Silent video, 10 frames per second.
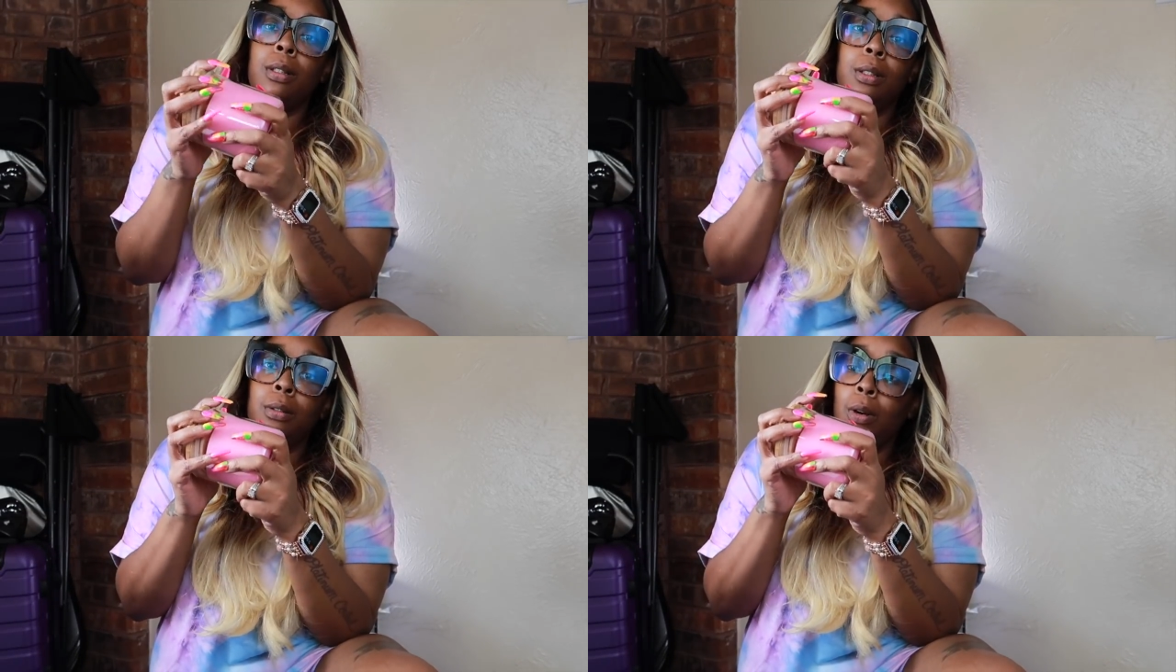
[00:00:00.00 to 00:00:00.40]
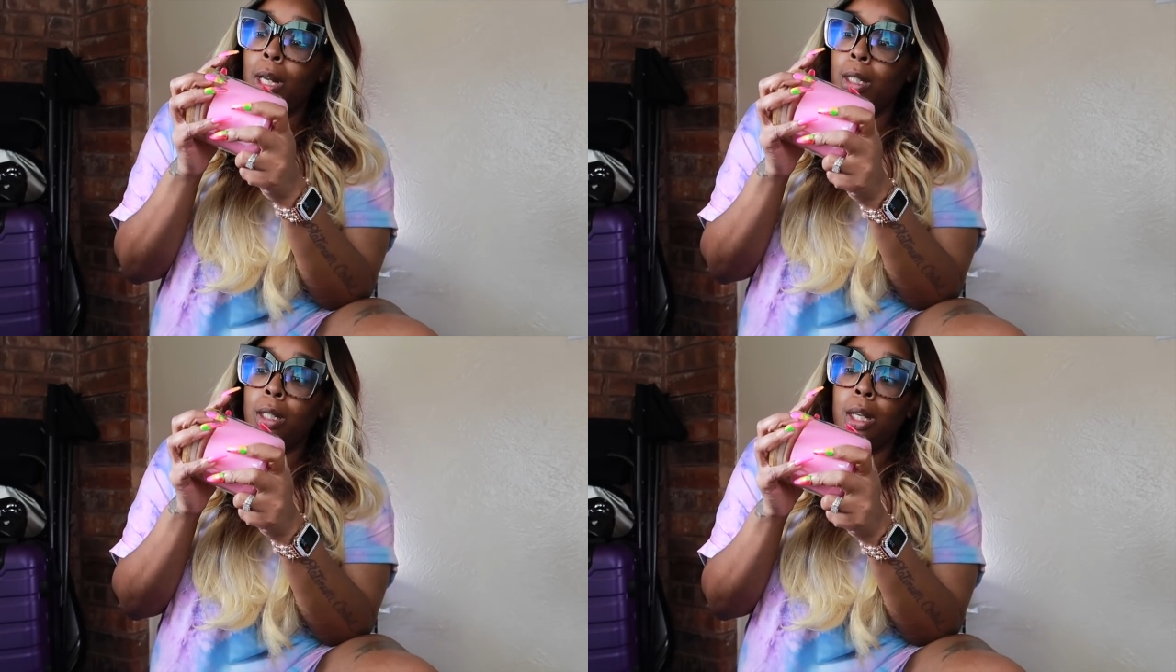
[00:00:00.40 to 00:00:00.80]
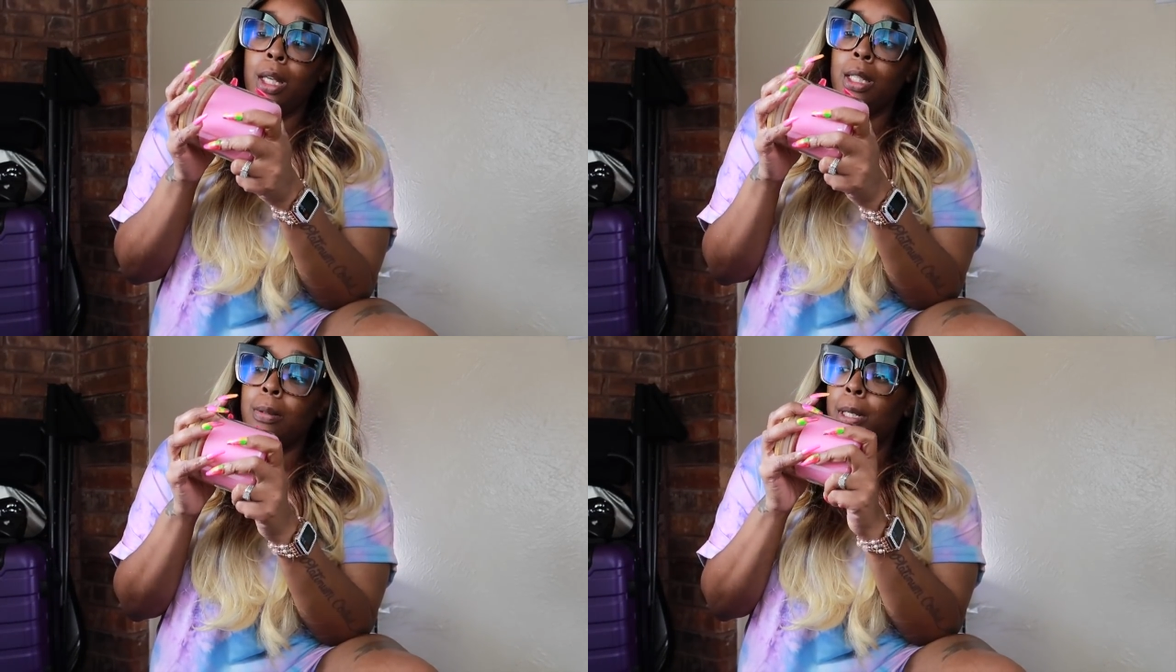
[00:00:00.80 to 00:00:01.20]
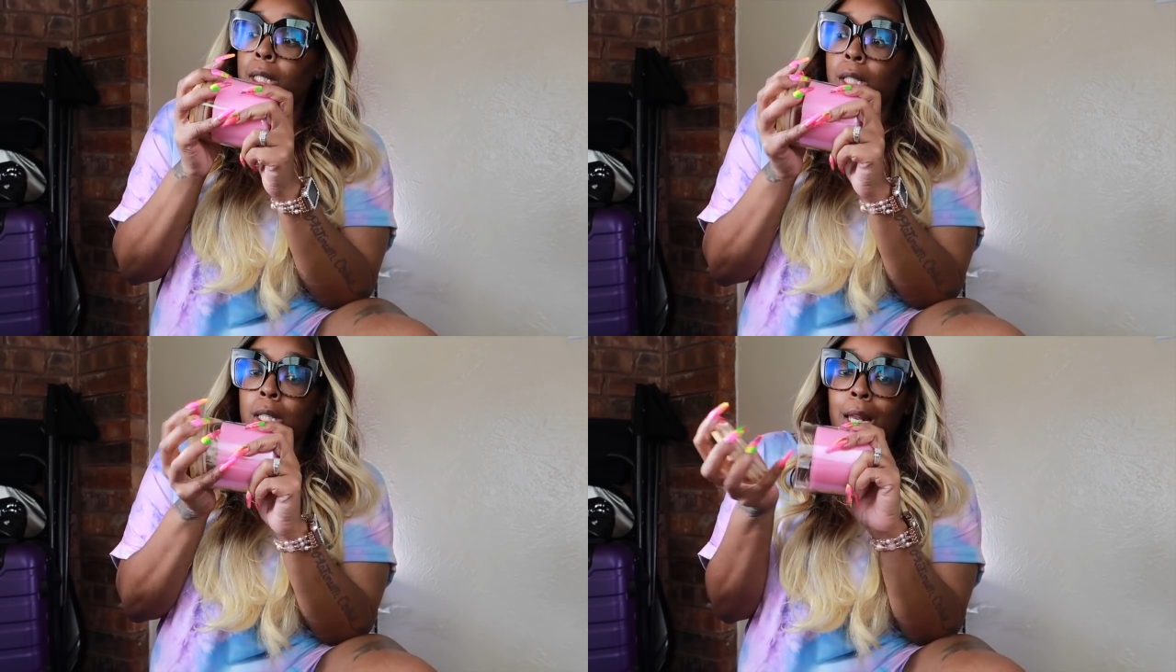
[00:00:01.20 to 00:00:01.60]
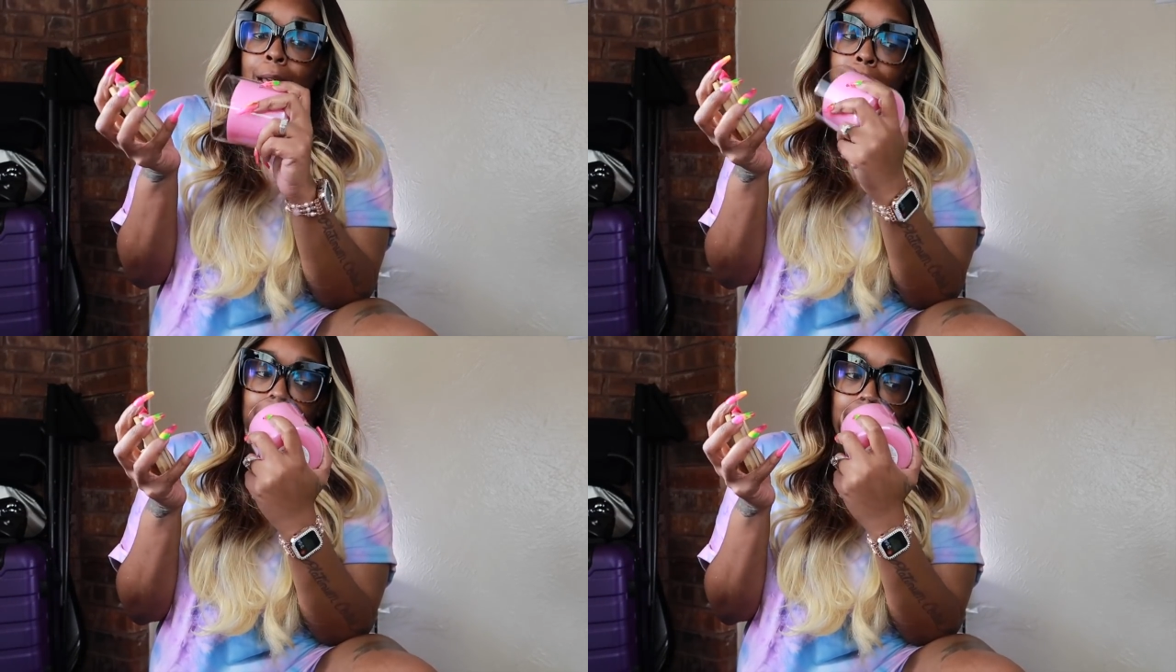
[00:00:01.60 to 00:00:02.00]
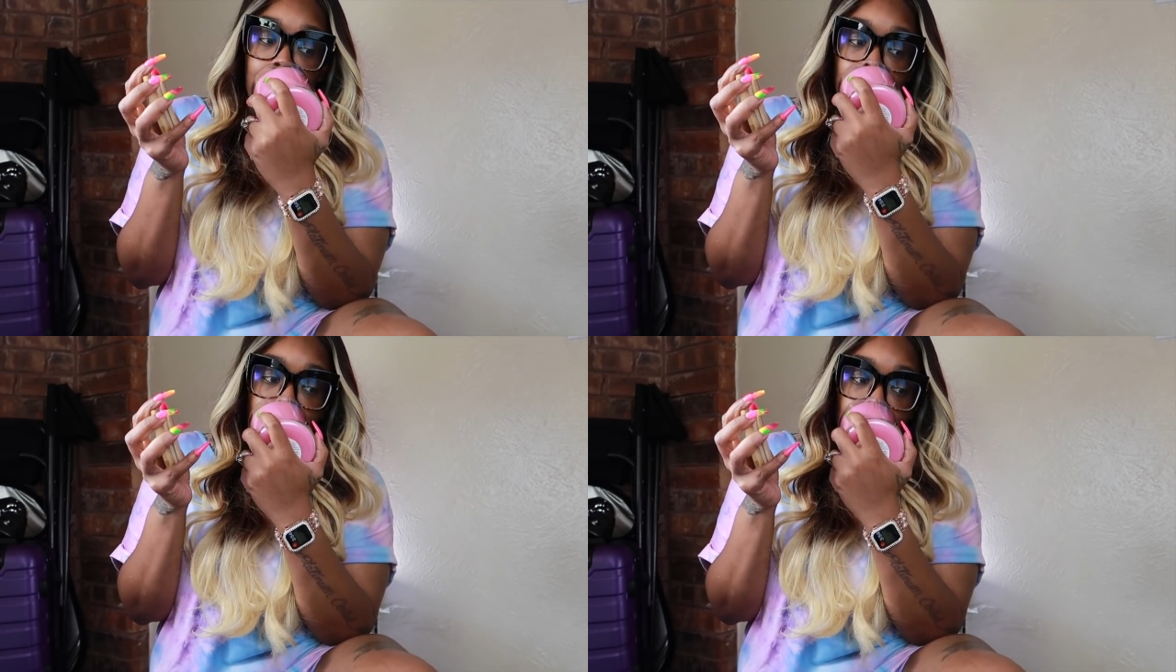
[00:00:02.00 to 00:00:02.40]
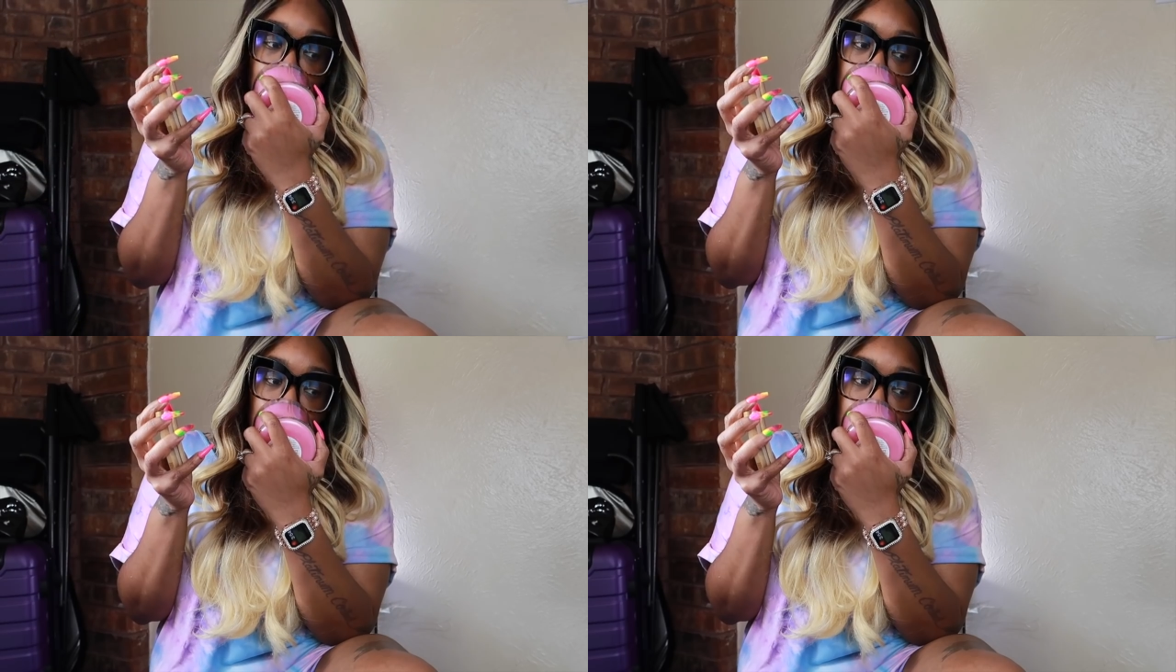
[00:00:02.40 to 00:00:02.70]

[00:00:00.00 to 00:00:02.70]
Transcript: you know I love that. It smells just like cotton candy